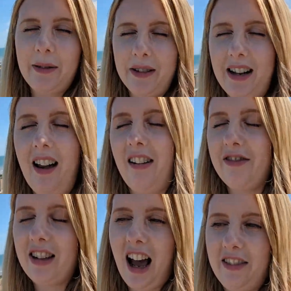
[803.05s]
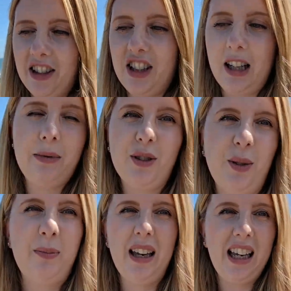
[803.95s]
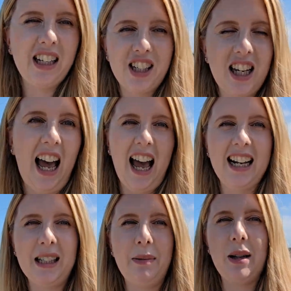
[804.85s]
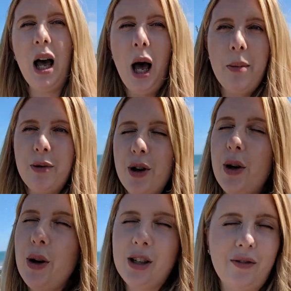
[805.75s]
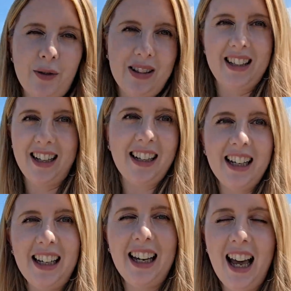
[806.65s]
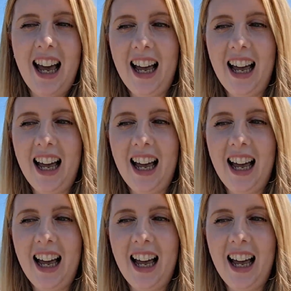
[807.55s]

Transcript: We've loved having chicks on the beach and it's been beautiful and sunny,